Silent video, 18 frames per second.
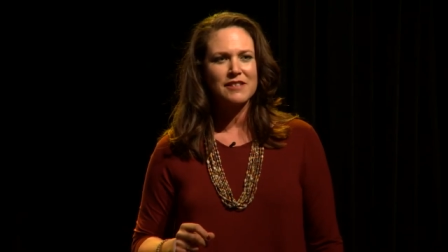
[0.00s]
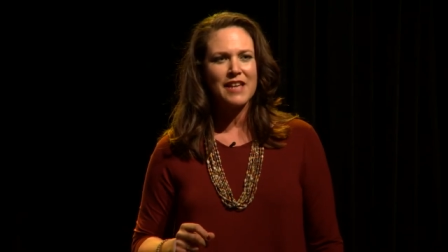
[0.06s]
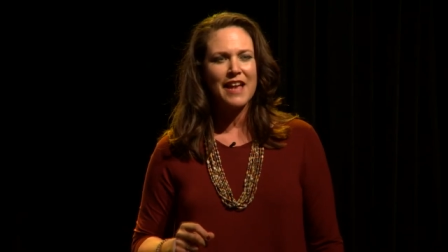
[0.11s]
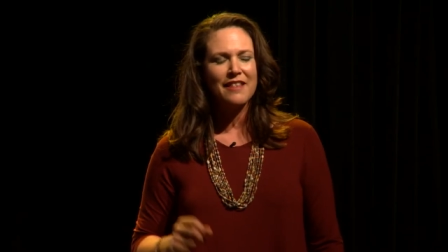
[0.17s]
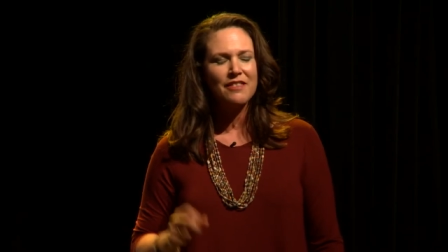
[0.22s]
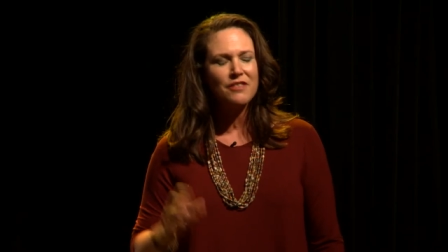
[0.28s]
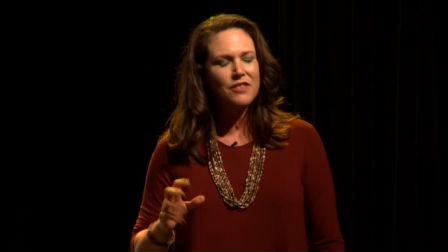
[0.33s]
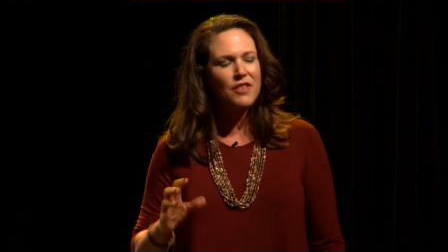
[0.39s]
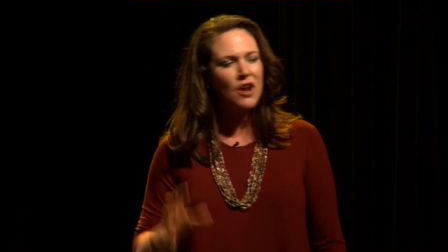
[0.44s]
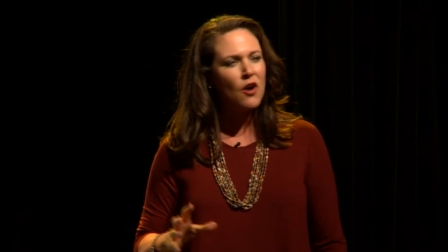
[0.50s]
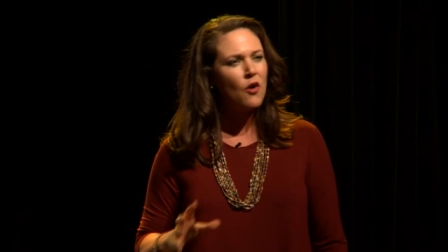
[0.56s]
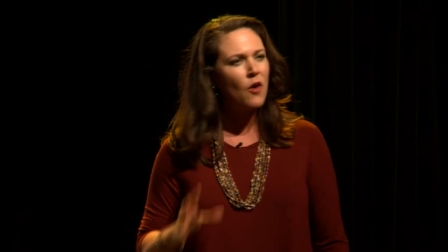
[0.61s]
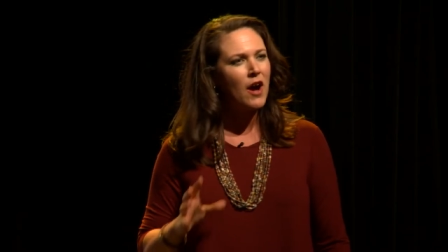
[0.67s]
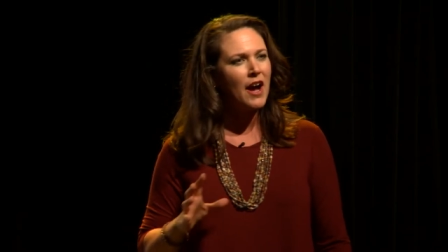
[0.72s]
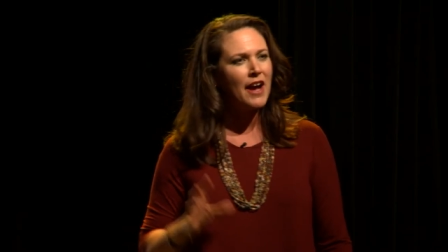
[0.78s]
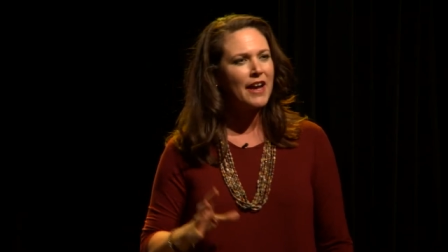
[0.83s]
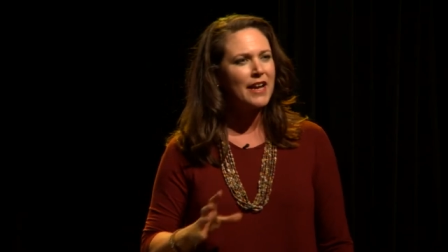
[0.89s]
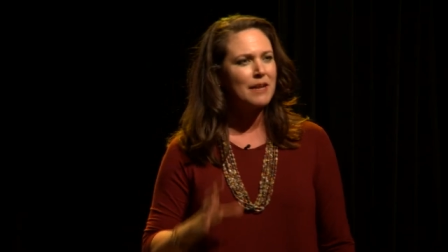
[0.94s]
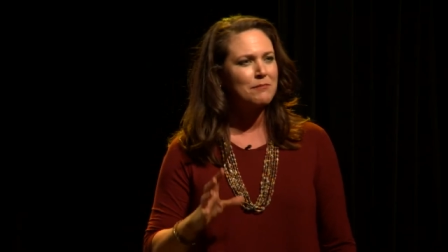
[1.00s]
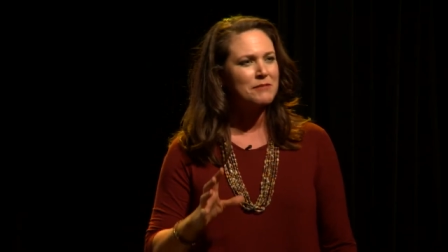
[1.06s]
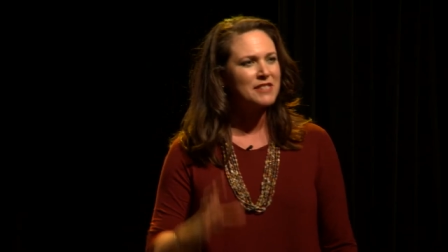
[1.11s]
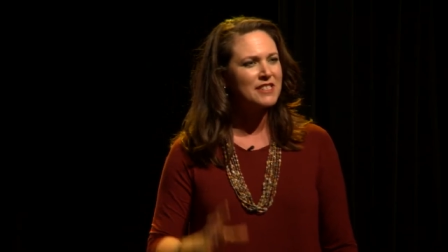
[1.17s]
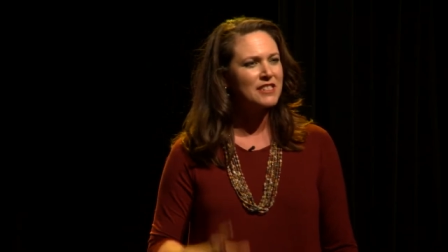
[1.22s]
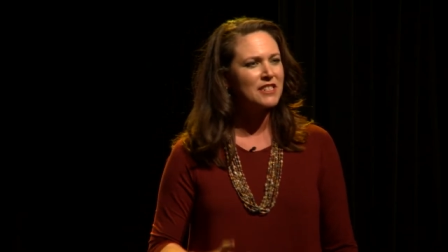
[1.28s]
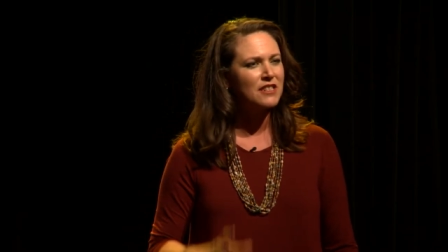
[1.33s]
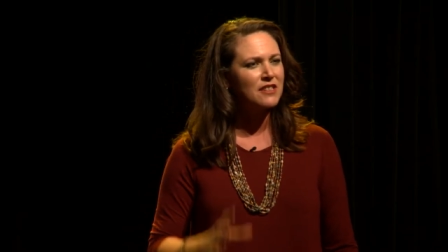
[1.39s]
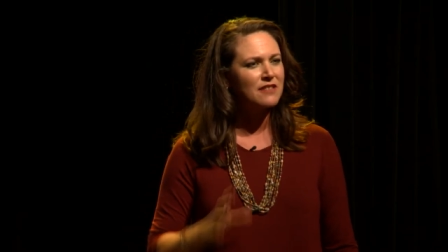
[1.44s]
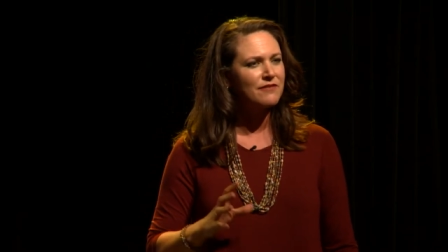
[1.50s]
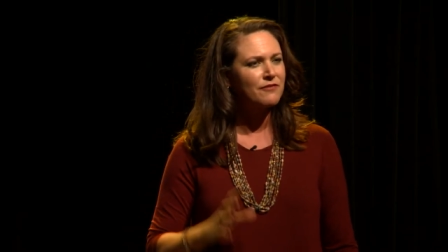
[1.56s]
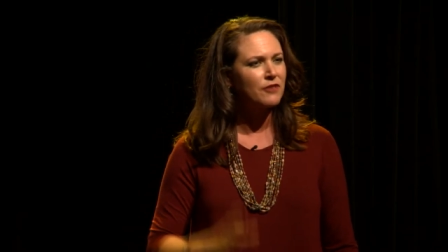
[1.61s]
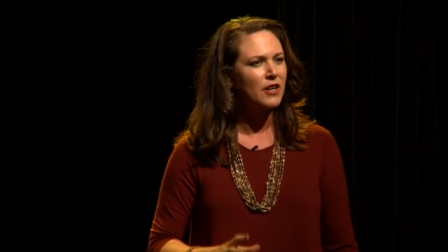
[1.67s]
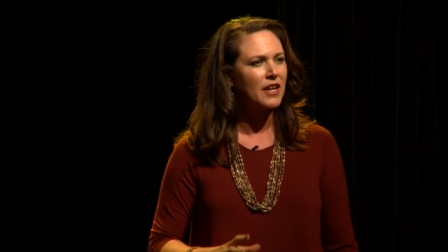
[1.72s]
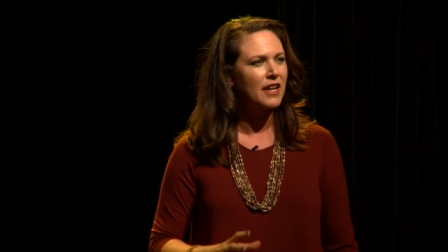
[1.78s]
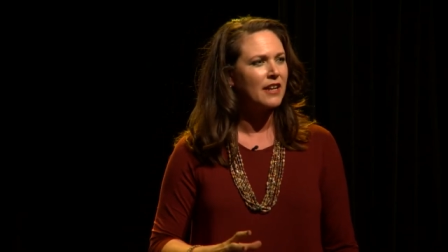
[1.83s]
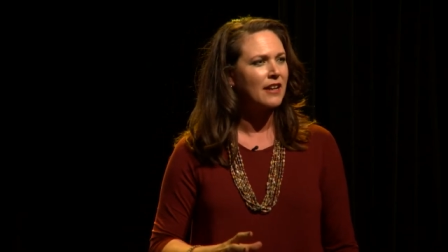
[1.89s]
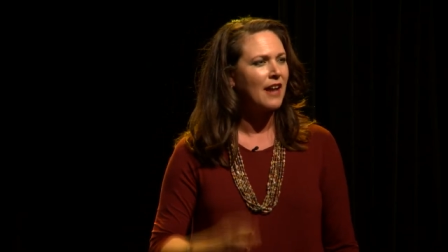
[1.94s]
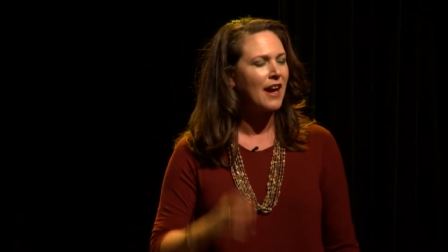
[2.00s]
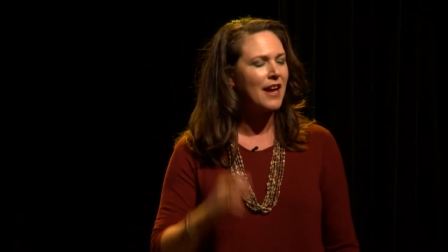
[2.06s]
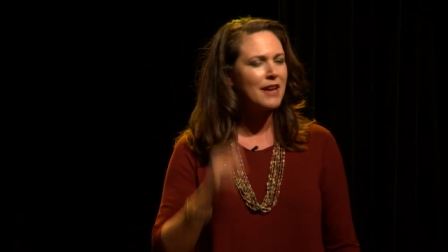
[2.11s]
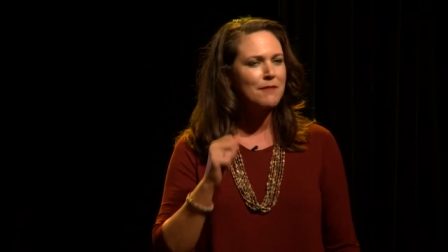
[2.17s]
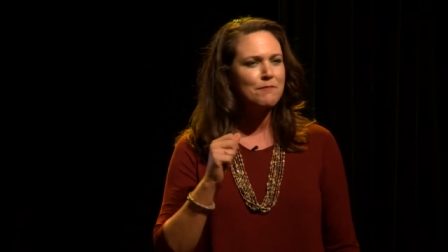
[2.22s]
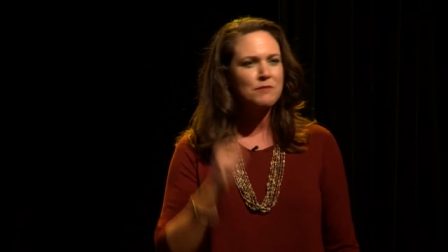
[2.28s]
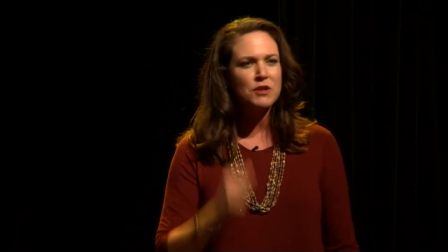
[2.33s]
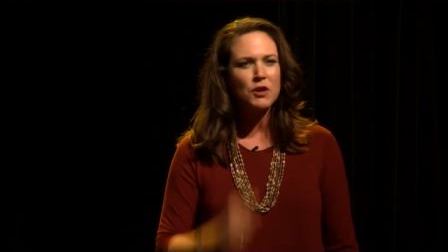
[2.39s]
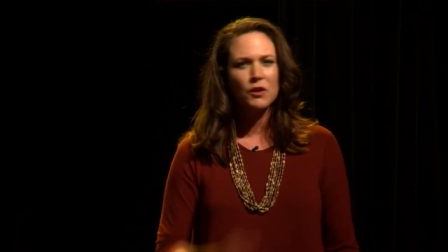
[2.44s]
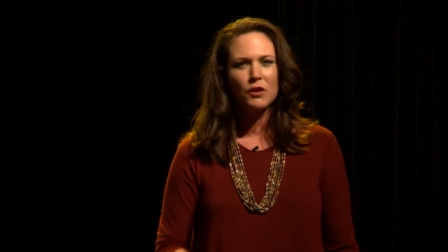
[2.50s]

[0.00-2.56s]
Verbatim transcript: And though I am still afraid, I am no